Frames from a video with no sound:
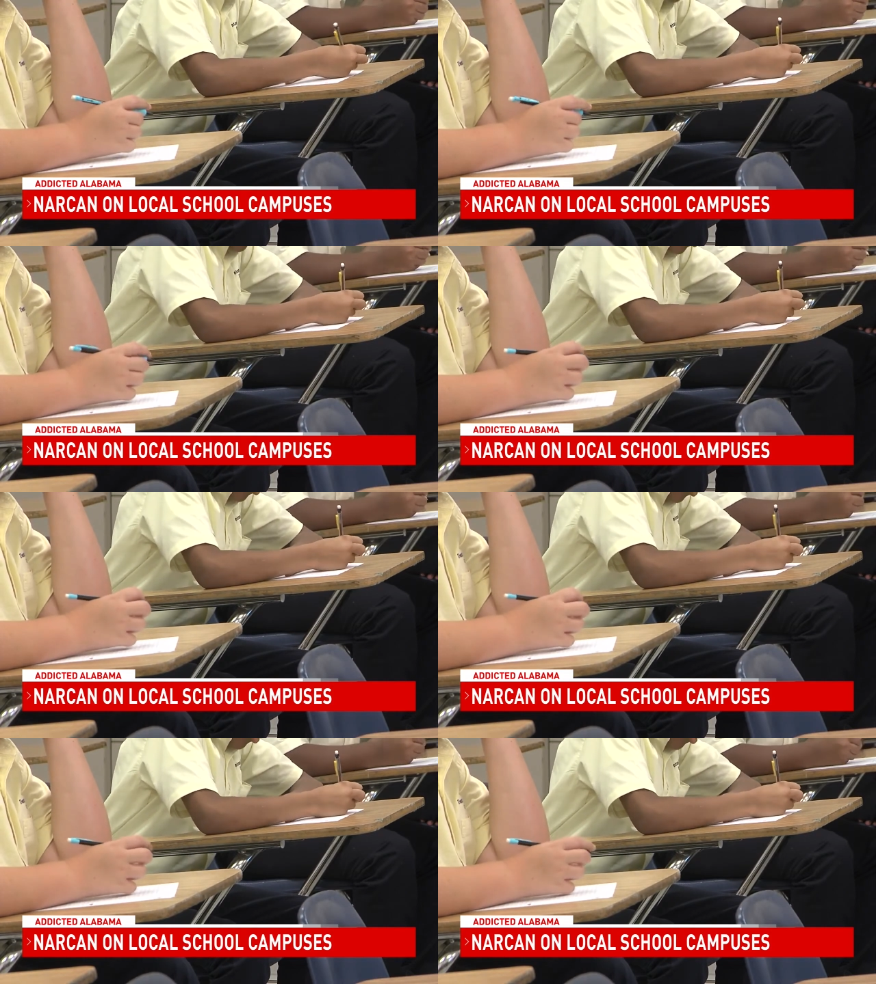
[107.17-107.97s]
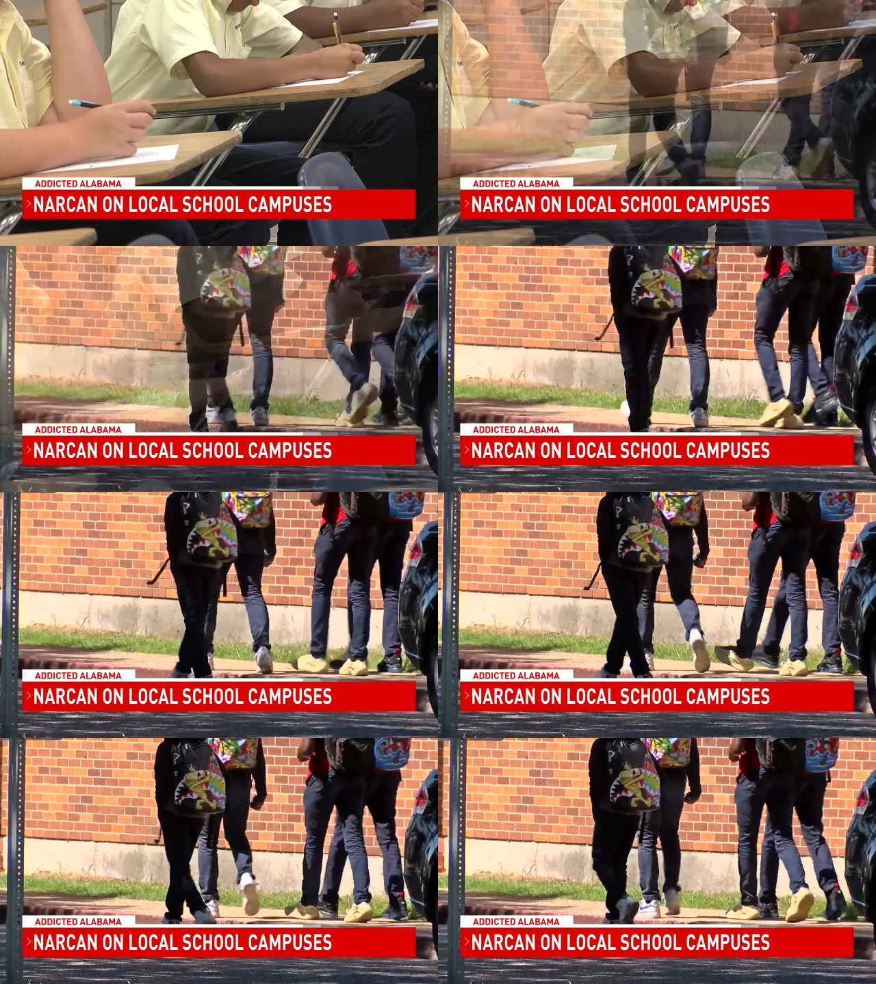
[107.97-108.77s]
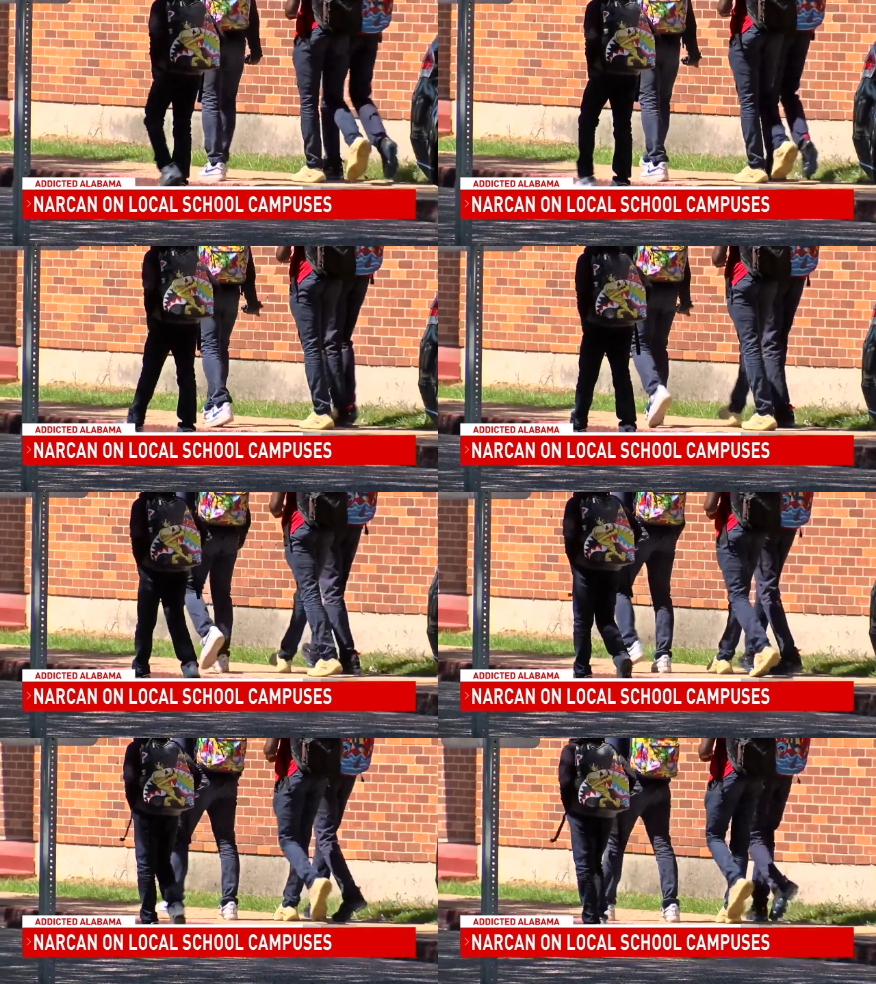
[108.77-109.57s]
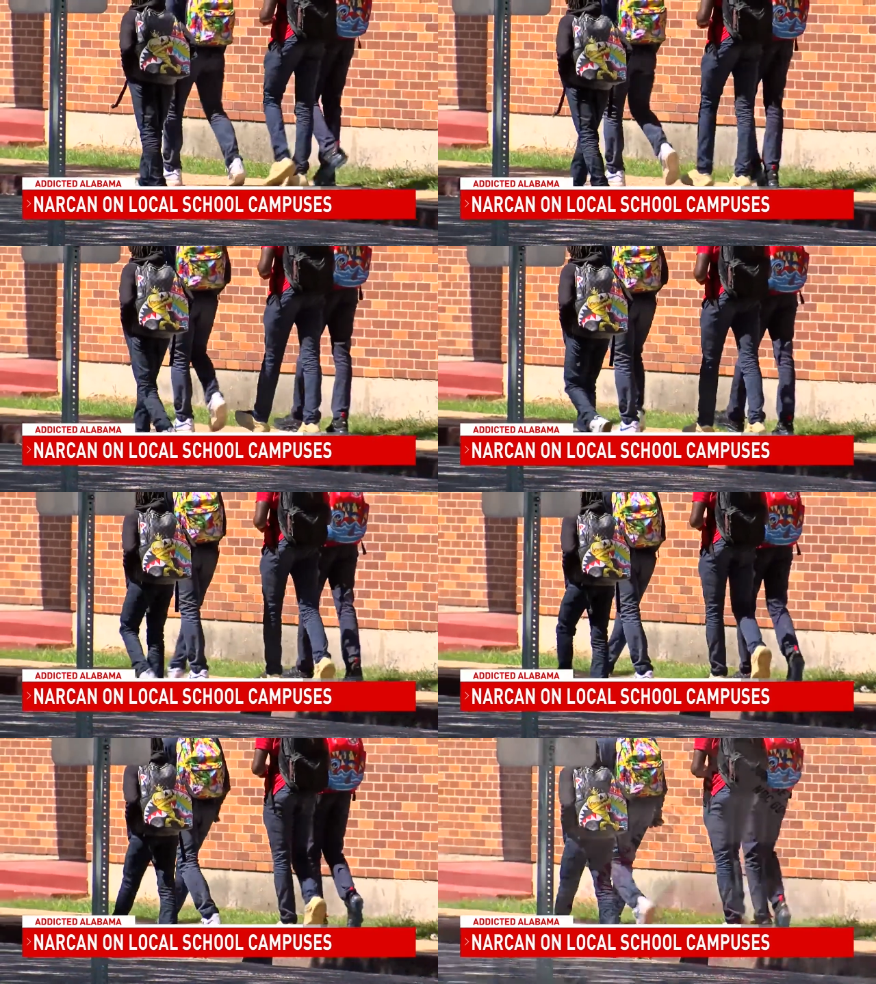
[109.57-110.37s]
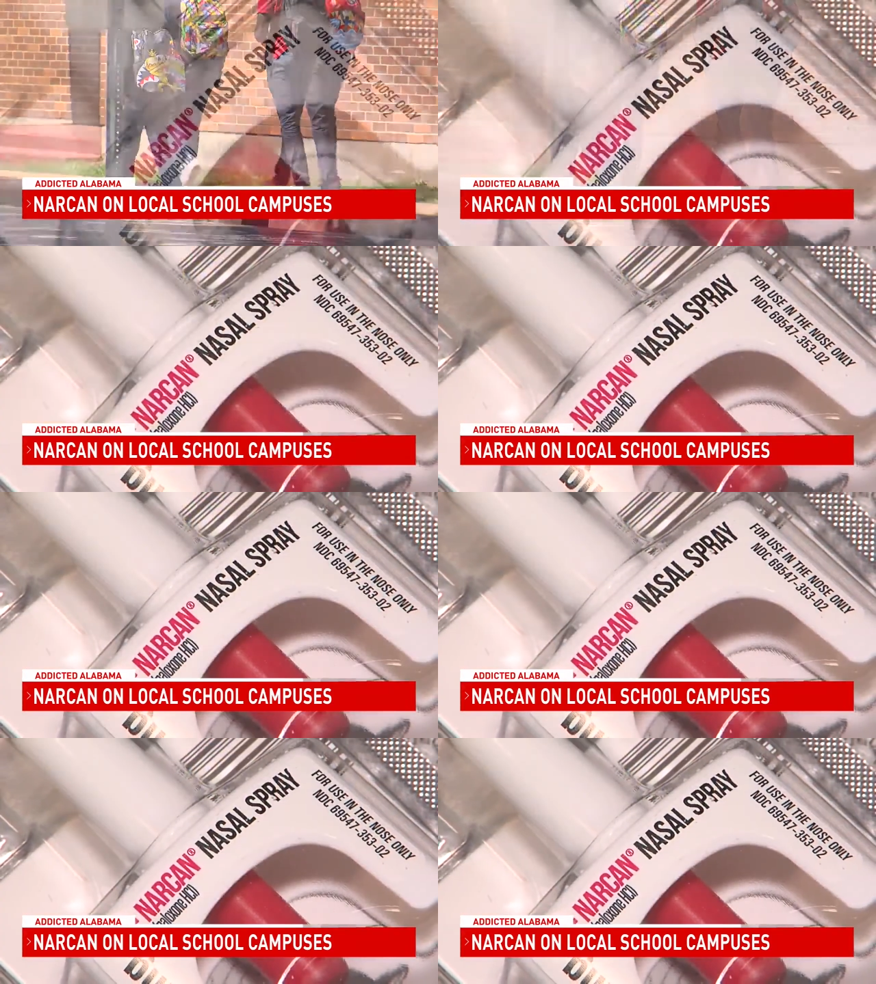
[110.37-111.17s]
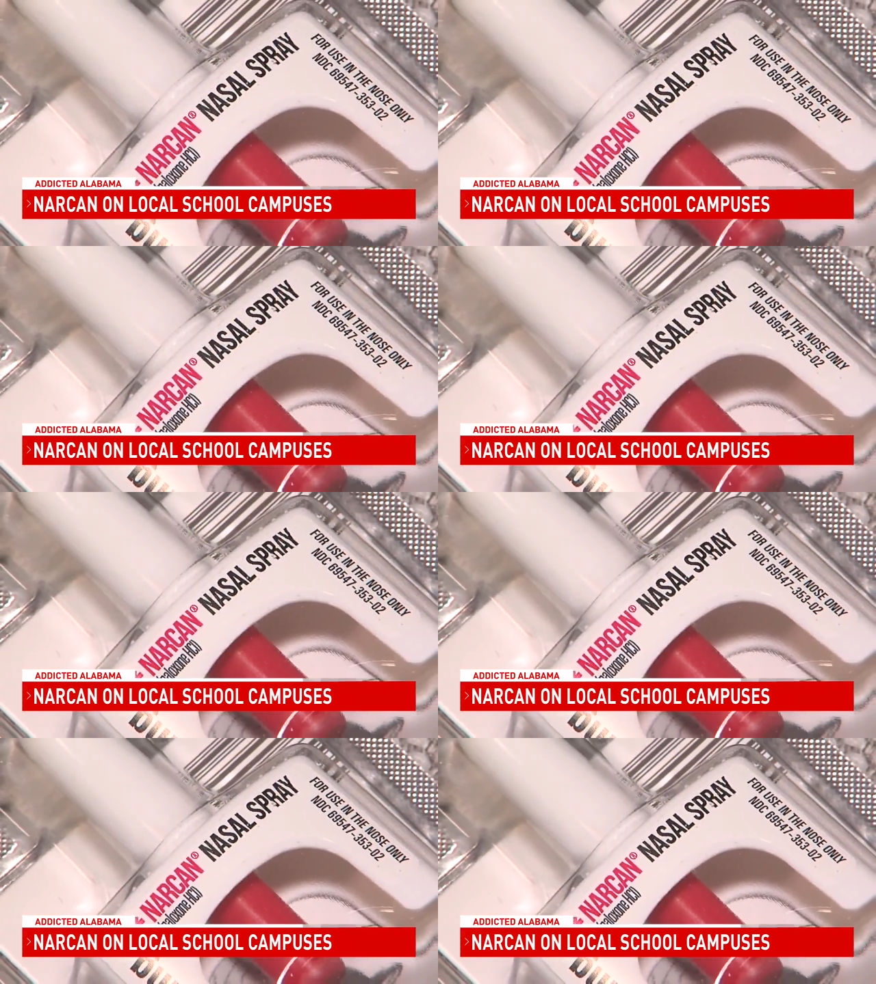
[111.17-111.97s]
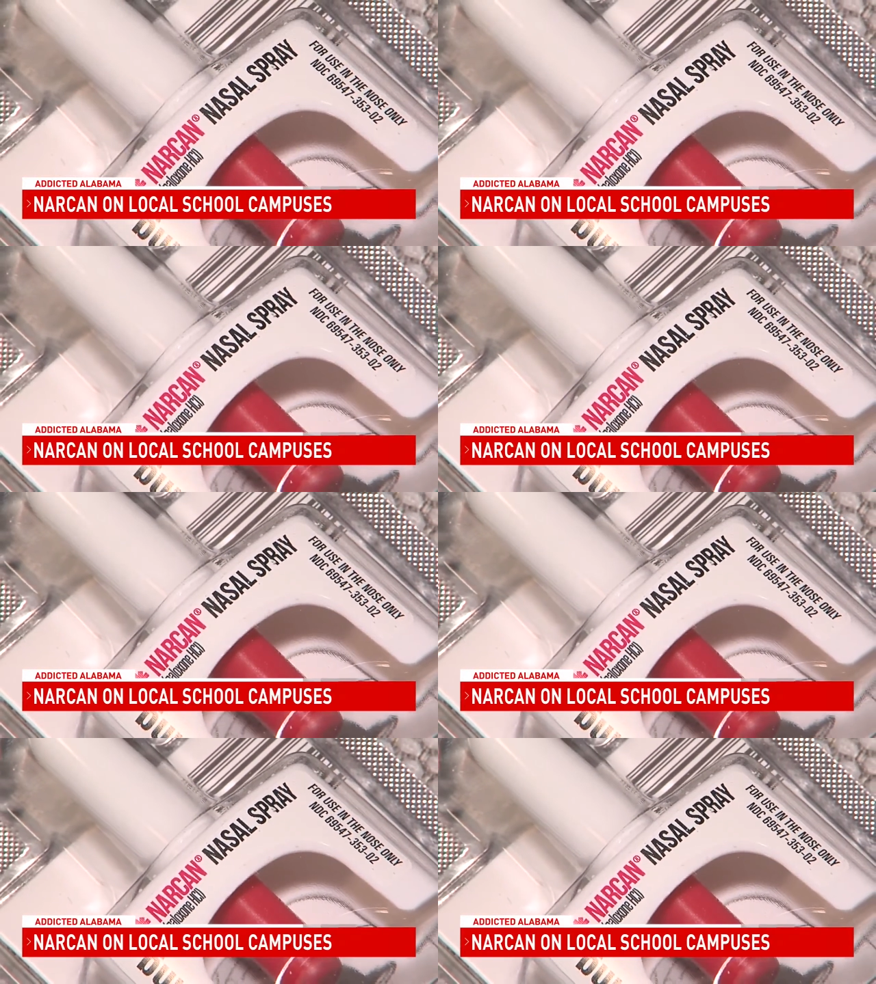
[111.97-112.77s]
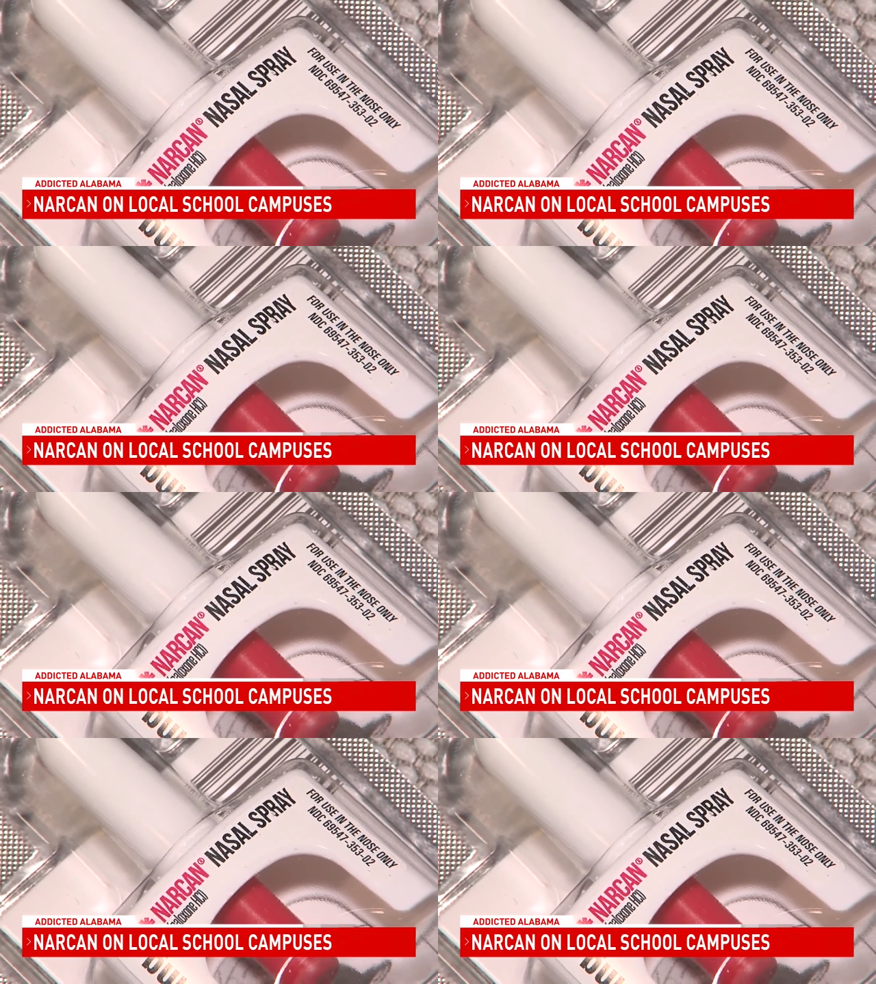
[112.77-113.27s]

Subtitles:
Nobody's mouth can be seen.